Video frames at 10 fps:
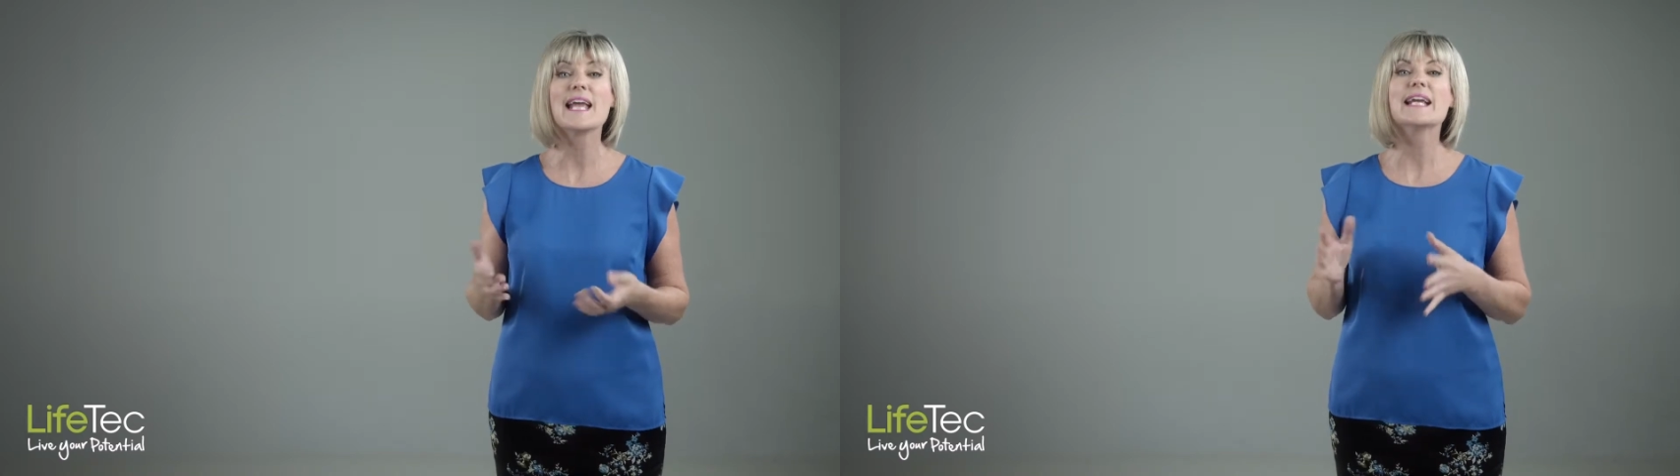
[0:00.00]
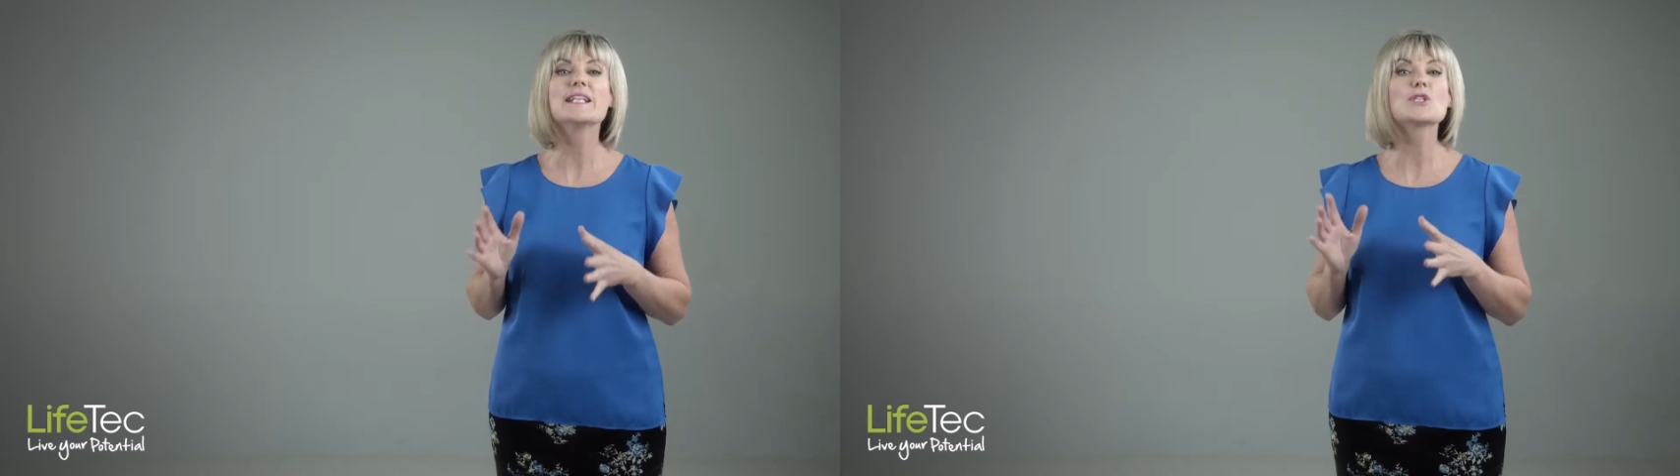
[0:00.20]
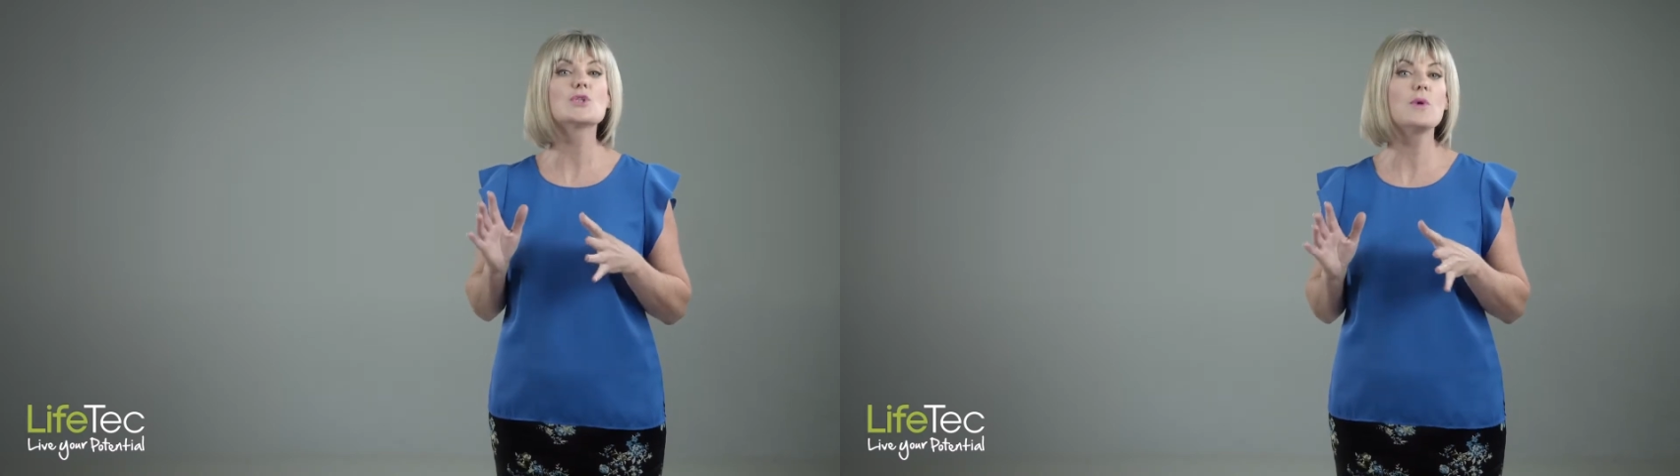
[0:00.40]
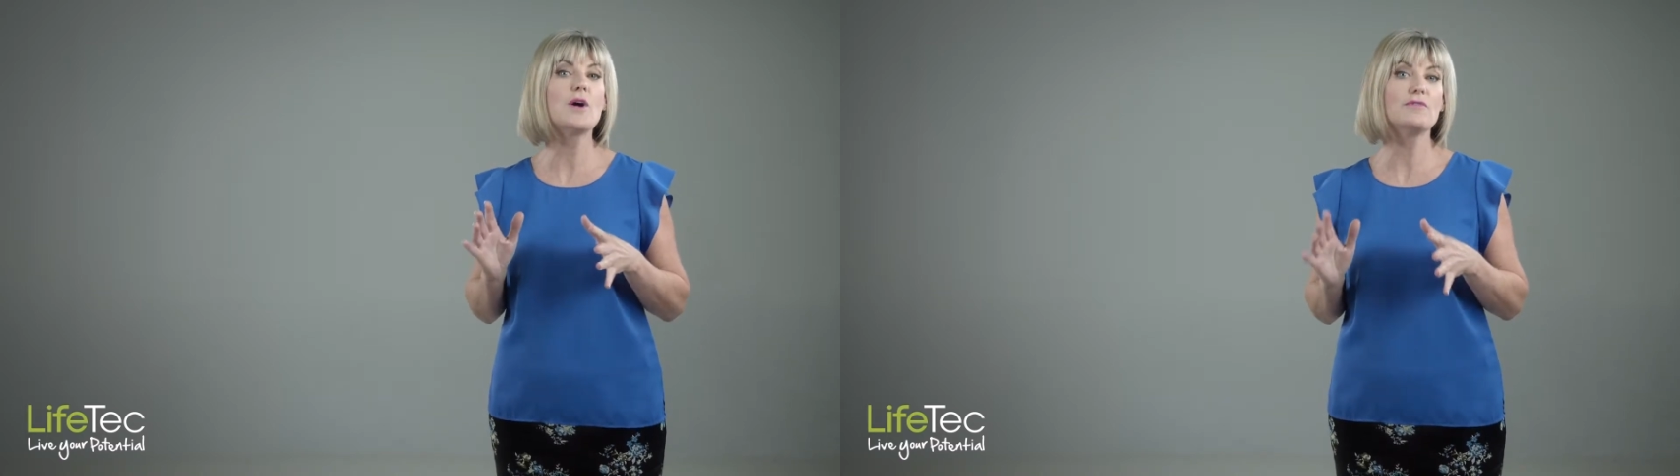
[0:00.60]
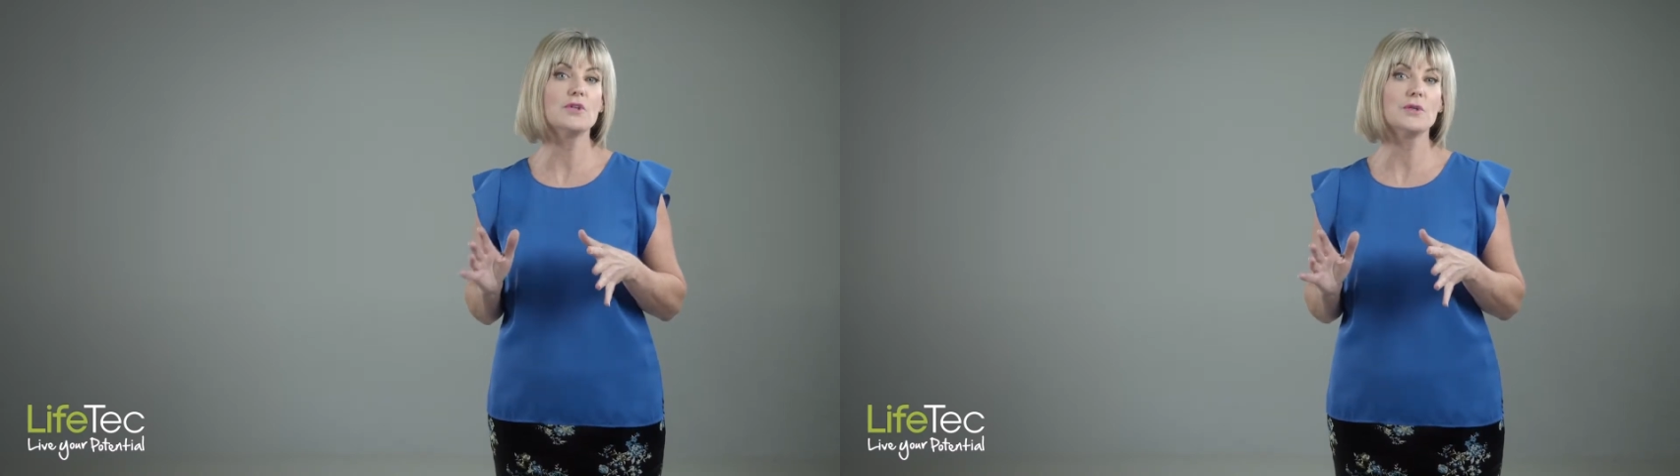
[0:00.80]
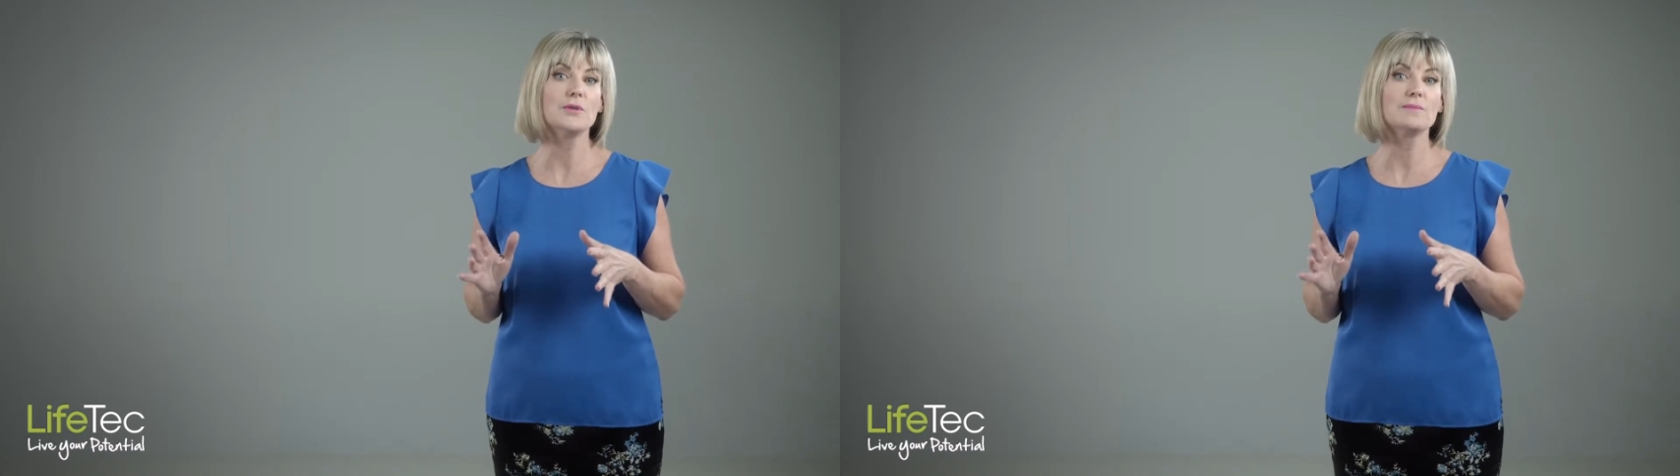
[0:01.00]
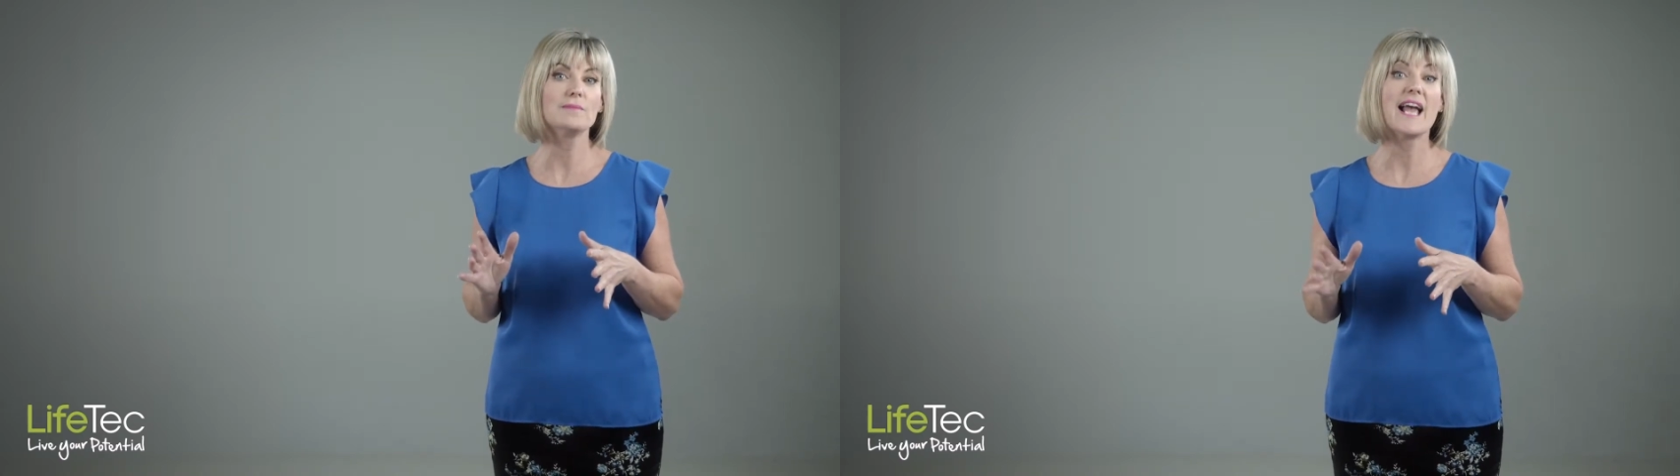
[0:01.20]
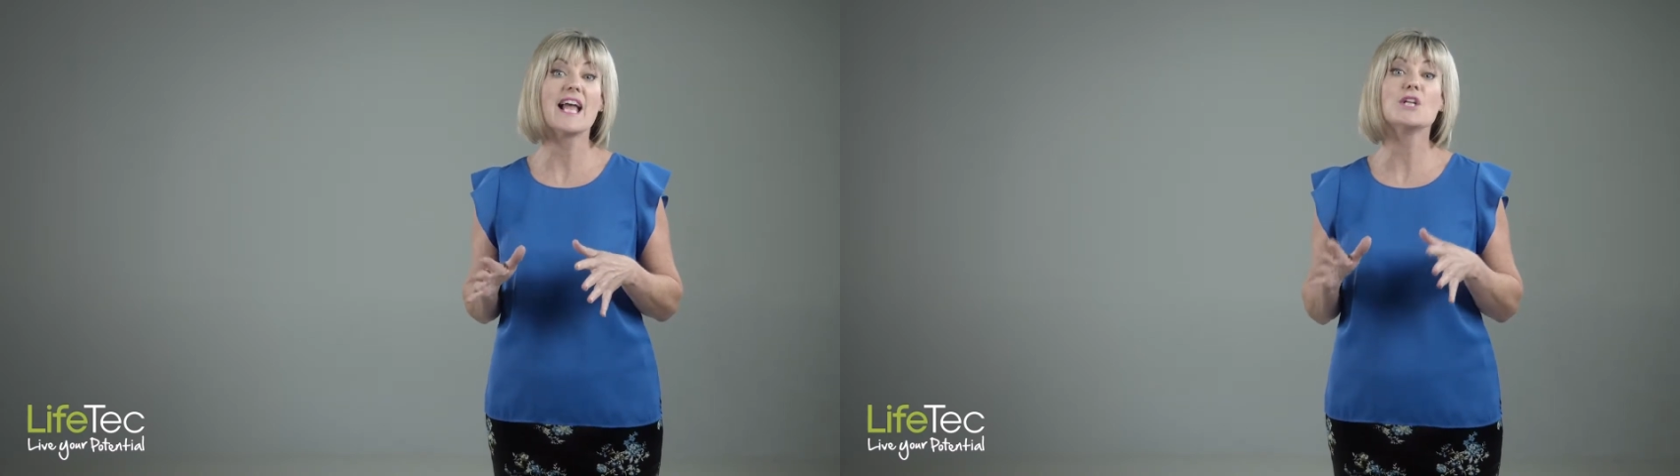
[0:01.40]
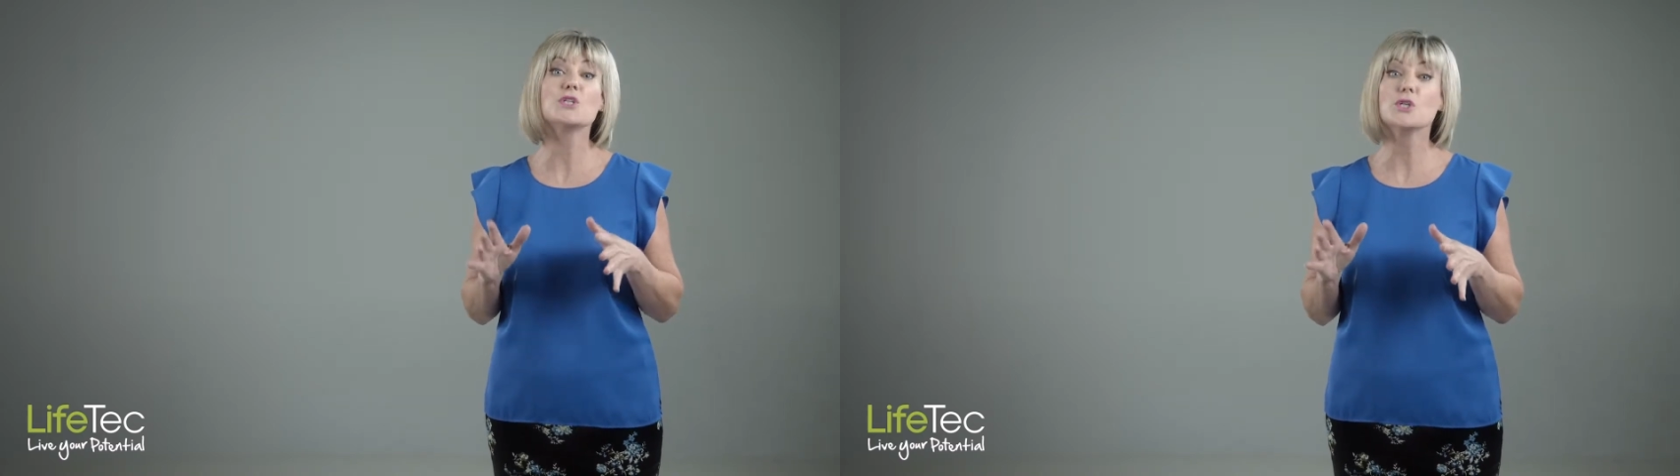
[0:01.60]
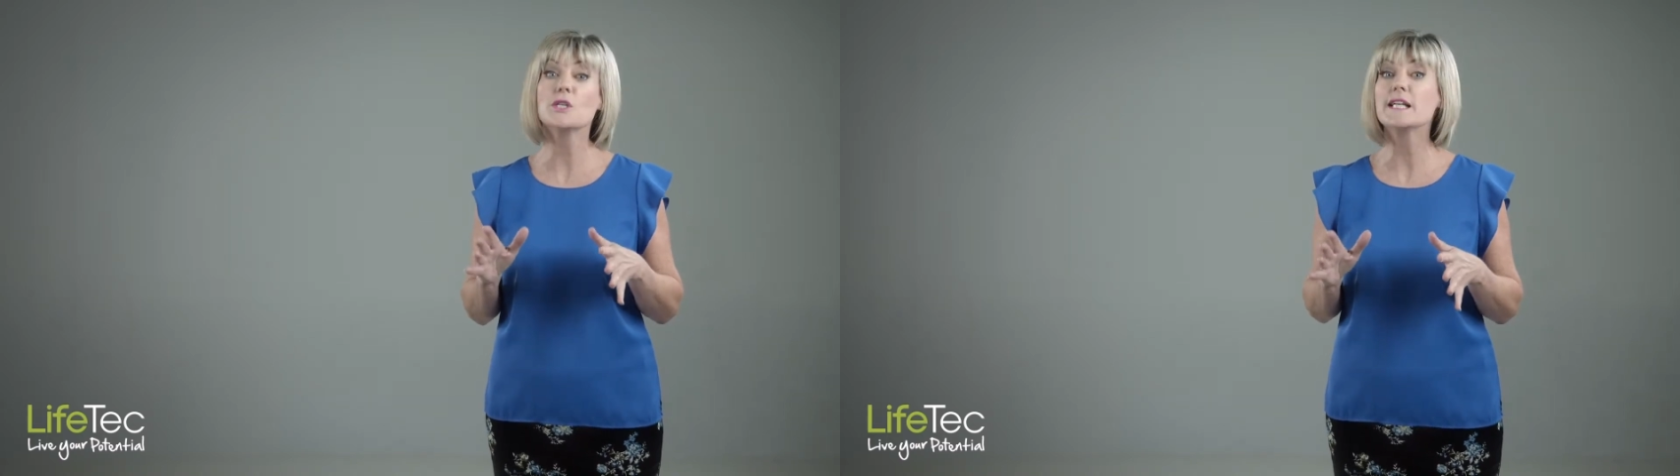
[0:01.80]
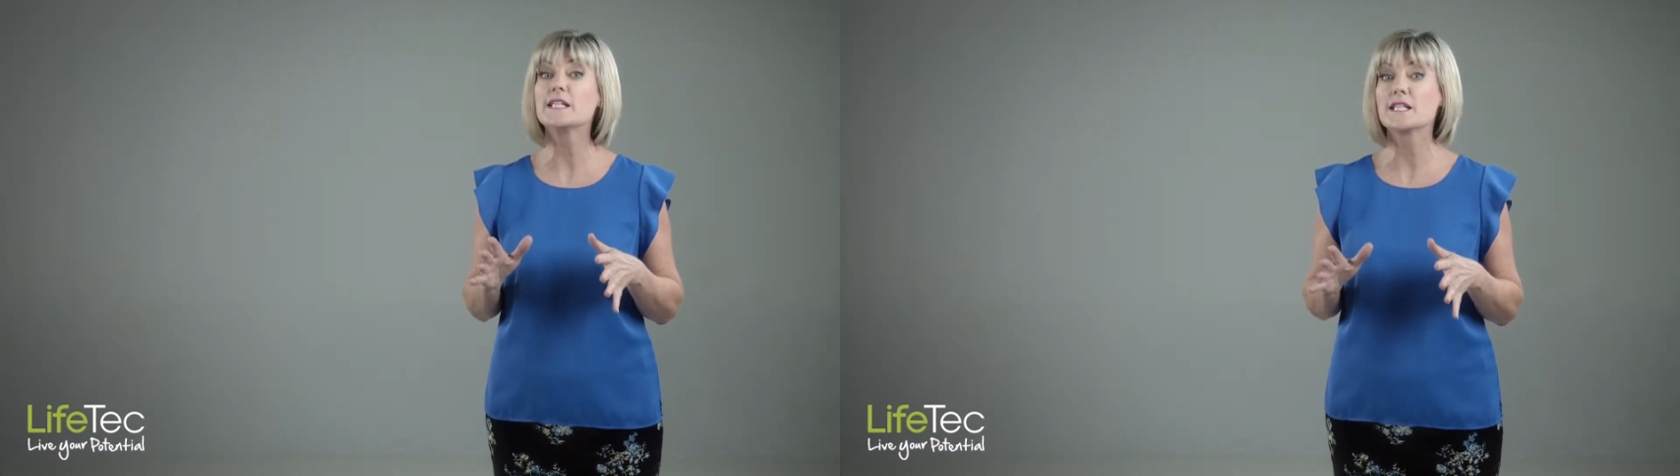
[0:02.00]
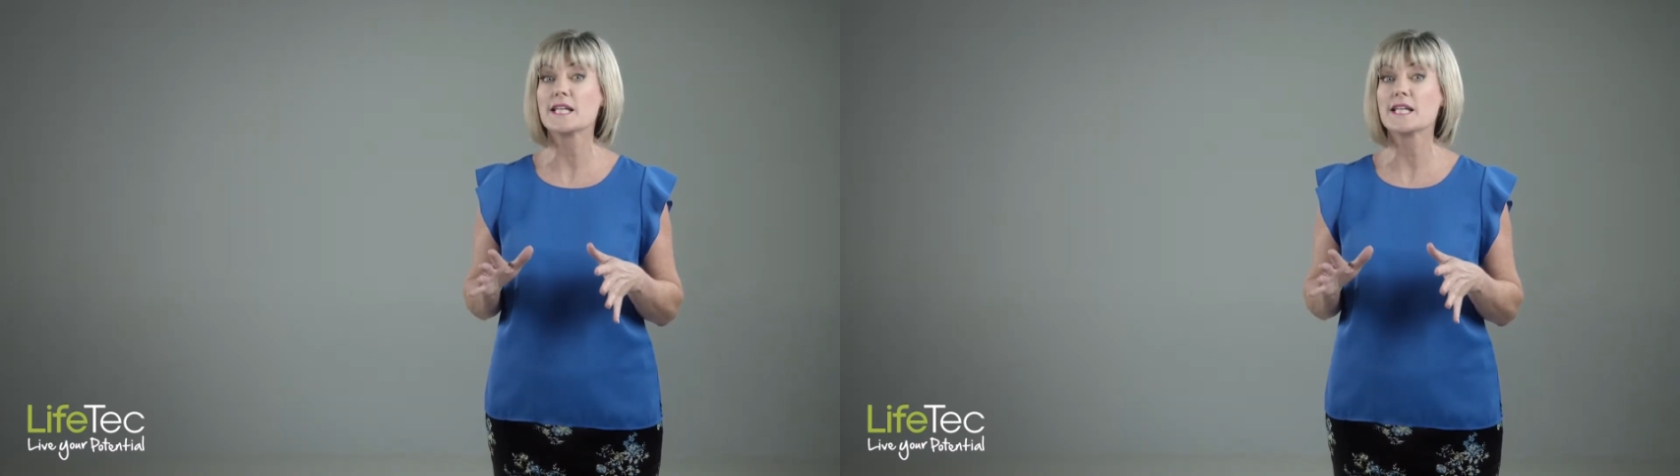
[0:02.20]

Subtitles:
It's 12 noon, and you need to